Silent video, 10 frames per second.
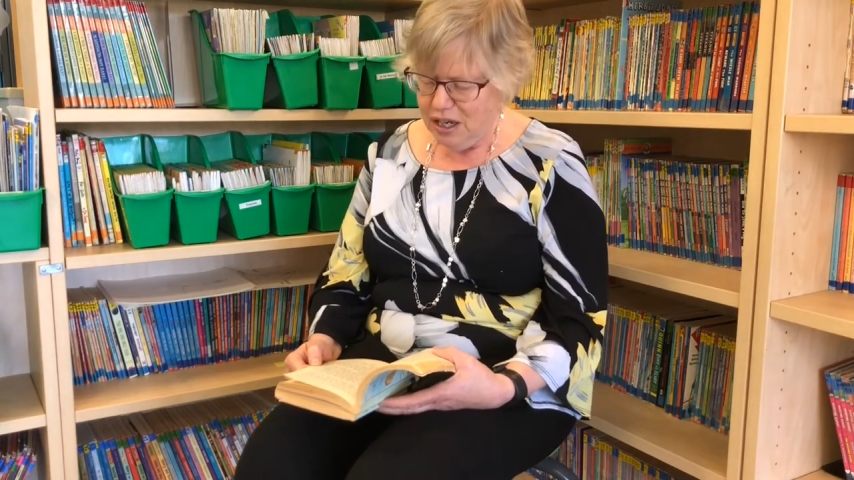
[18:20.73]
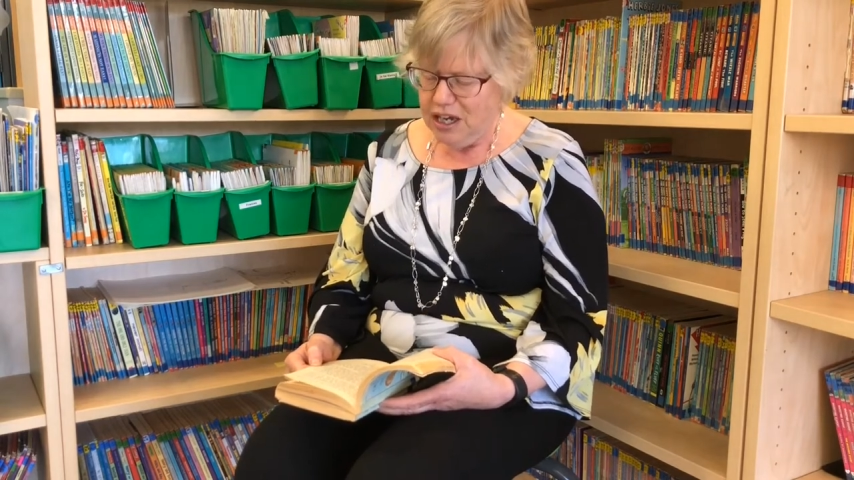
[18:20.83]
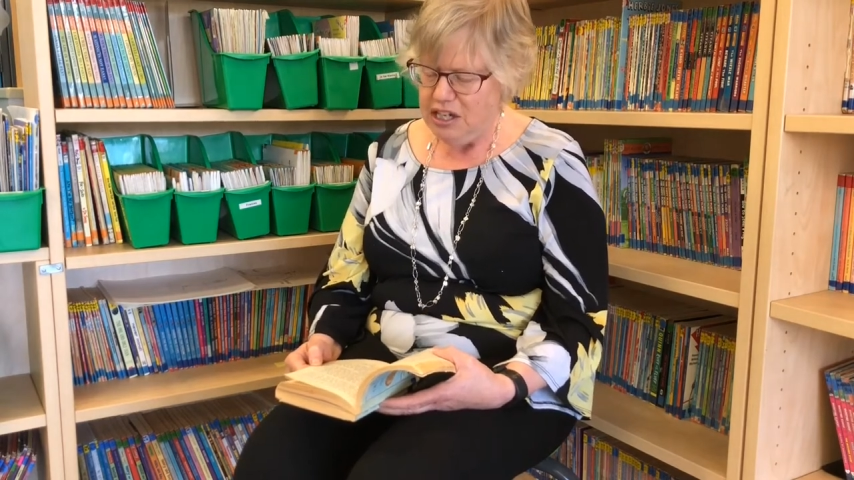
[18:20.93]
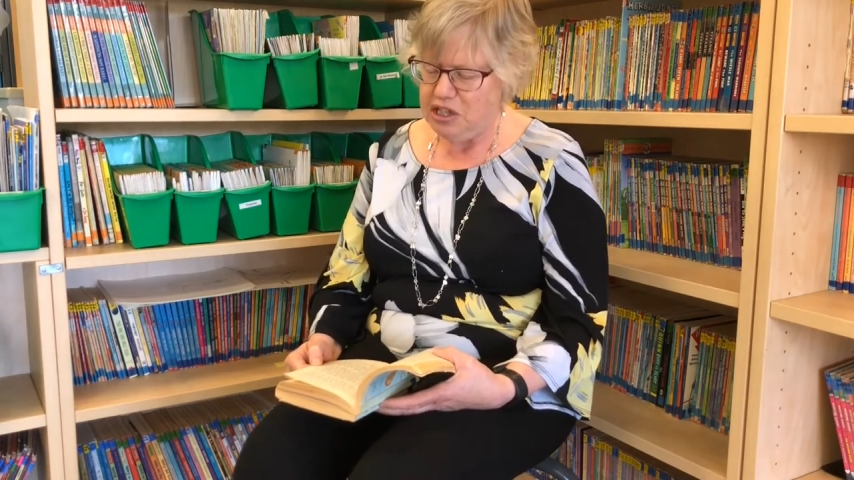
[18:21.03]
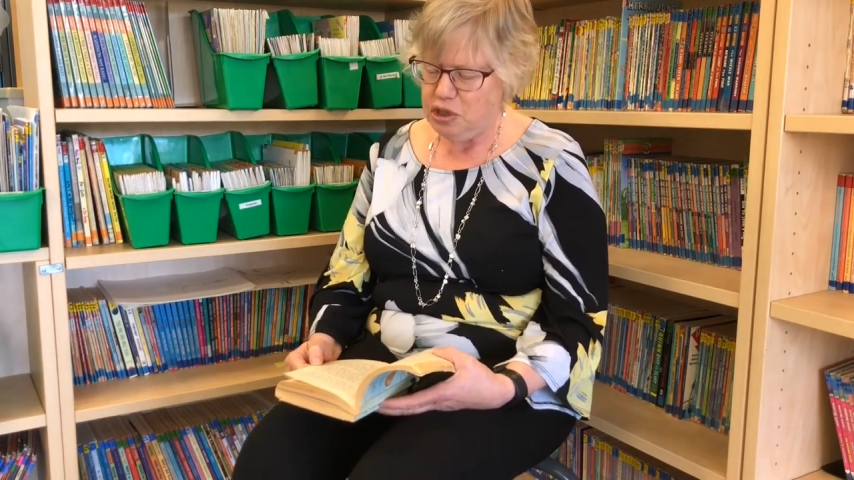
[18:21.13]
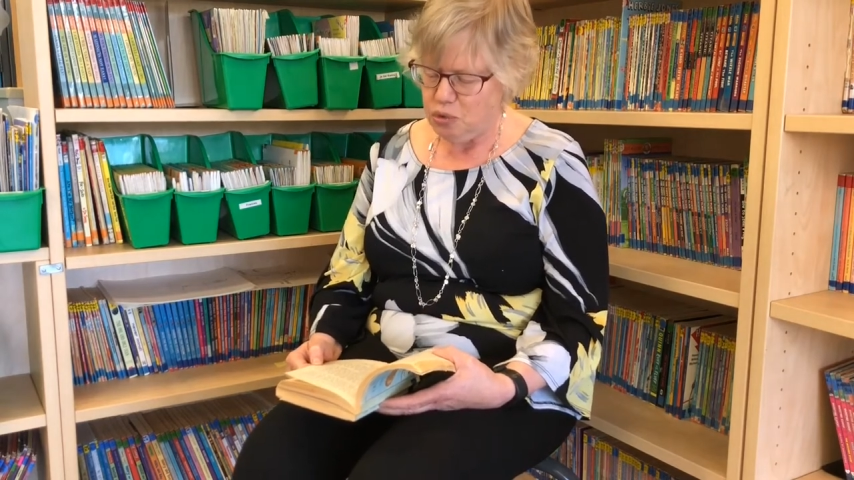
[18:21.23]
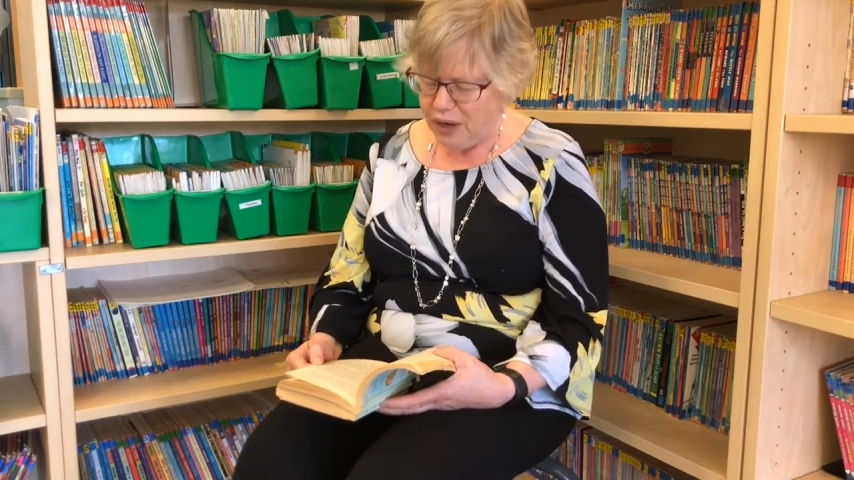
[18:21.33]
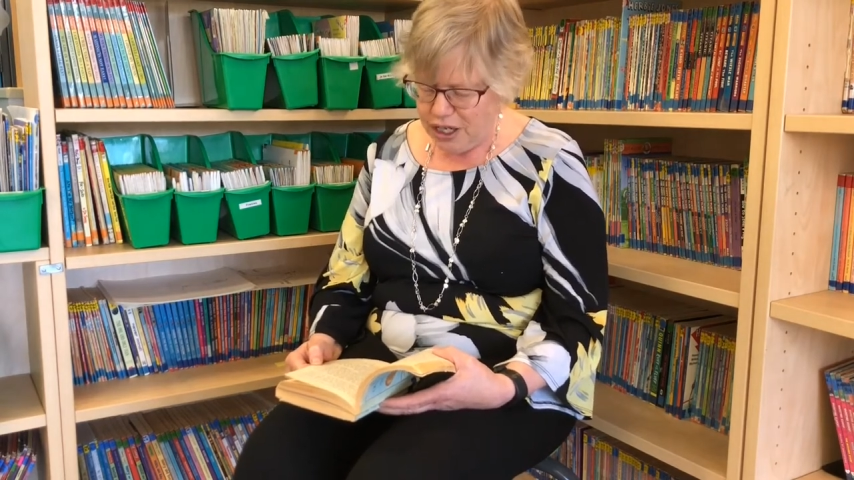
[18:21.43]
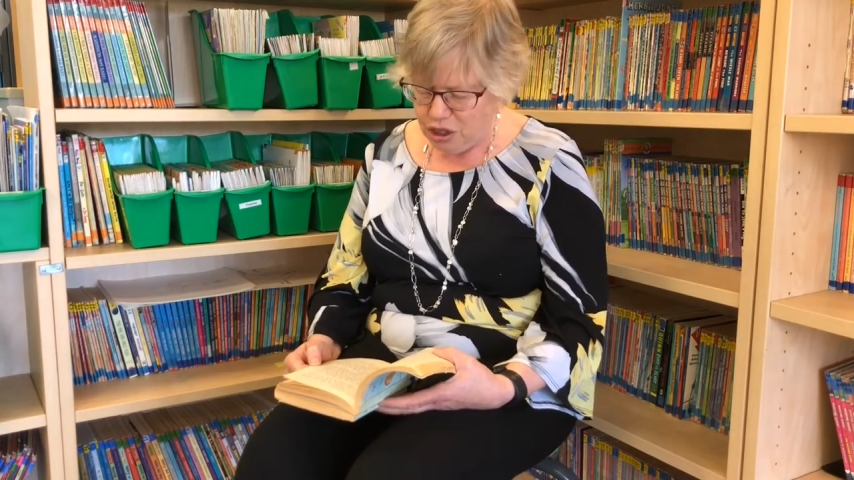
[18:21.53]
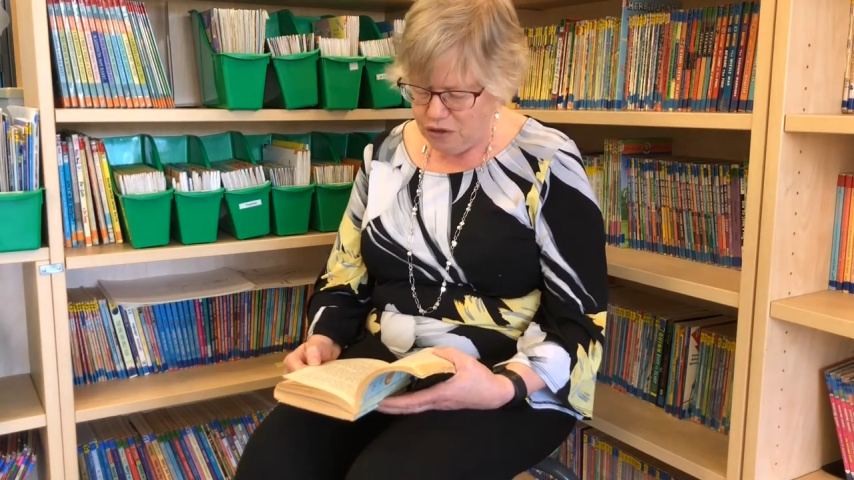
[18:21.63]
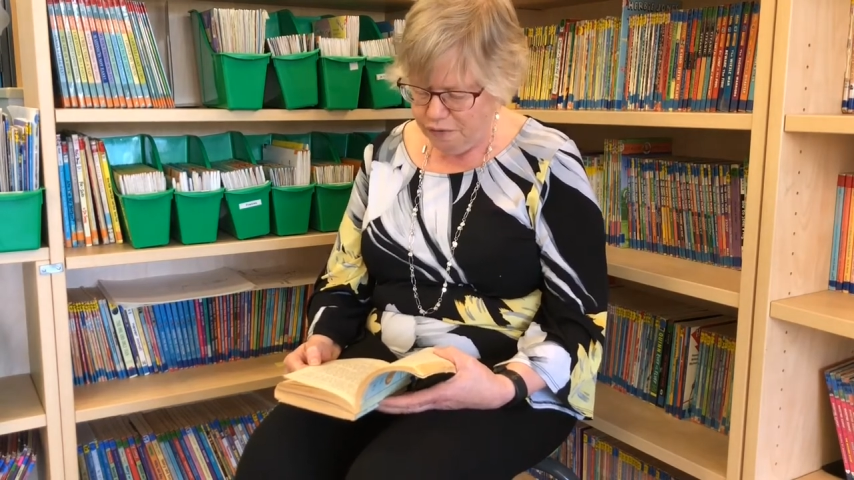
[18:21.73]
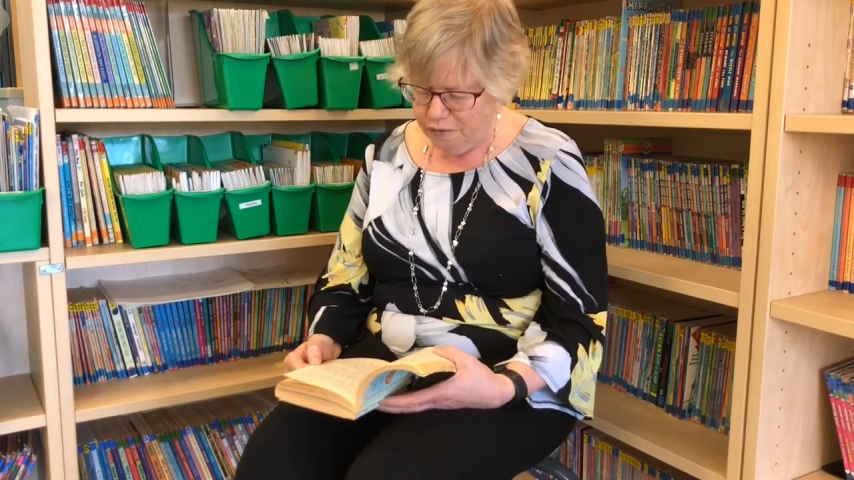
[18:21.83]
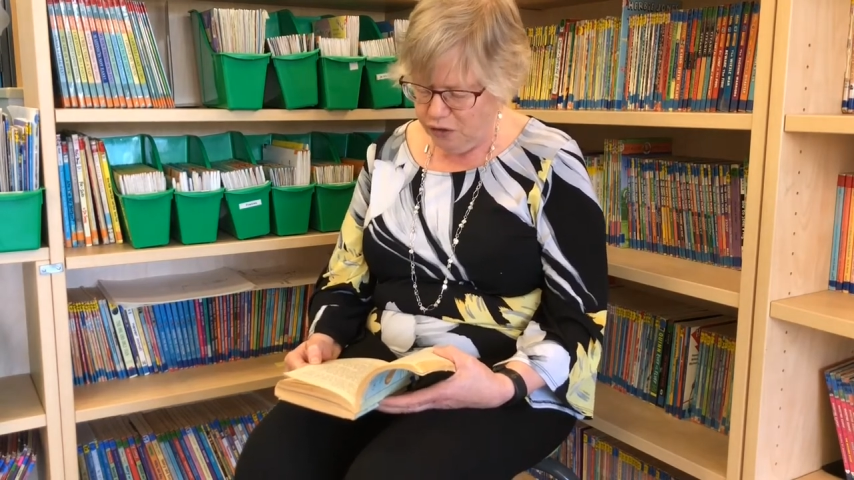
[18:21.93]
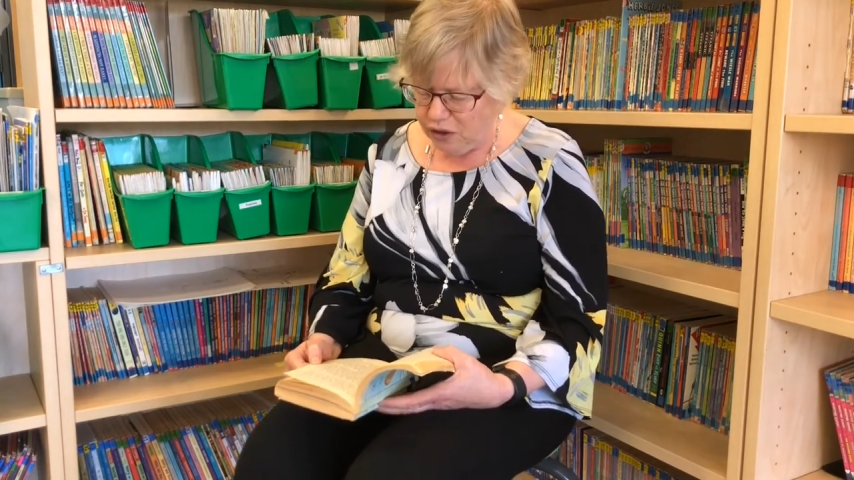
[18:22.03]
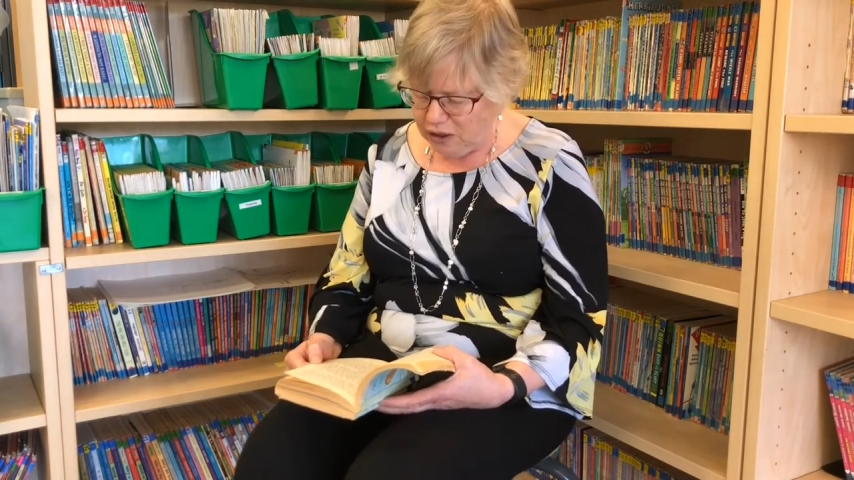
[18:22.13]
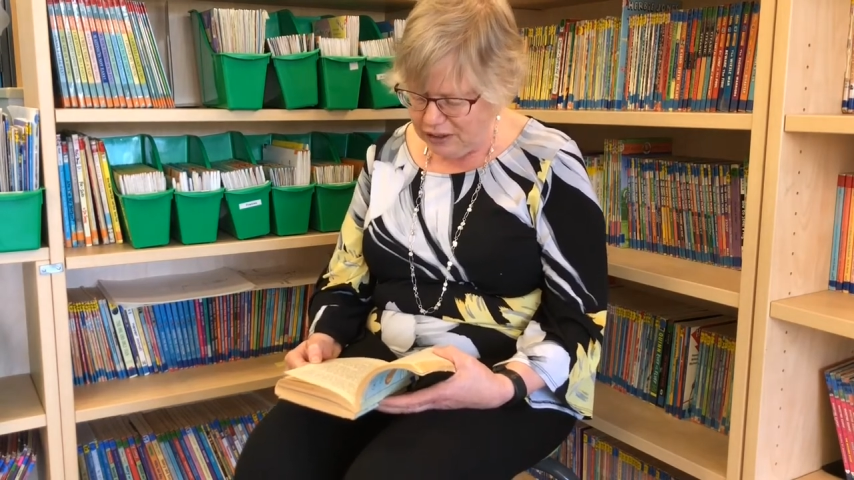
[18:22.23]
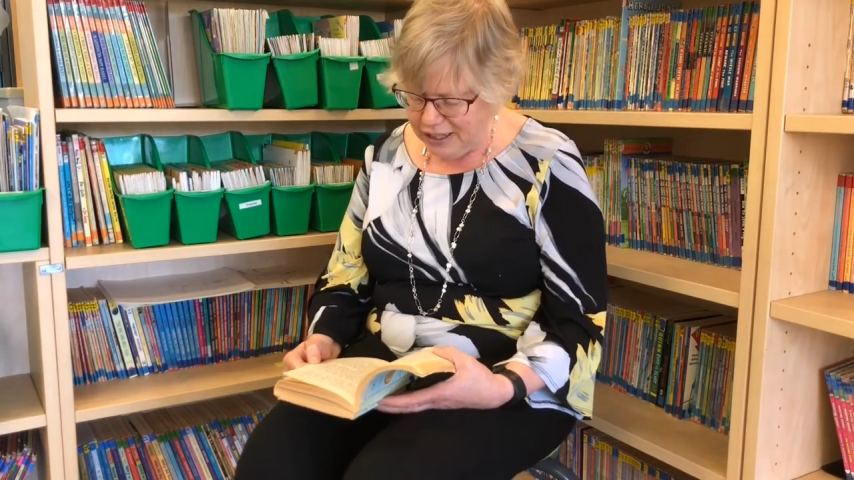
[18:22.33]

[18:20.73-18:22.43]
he stretched full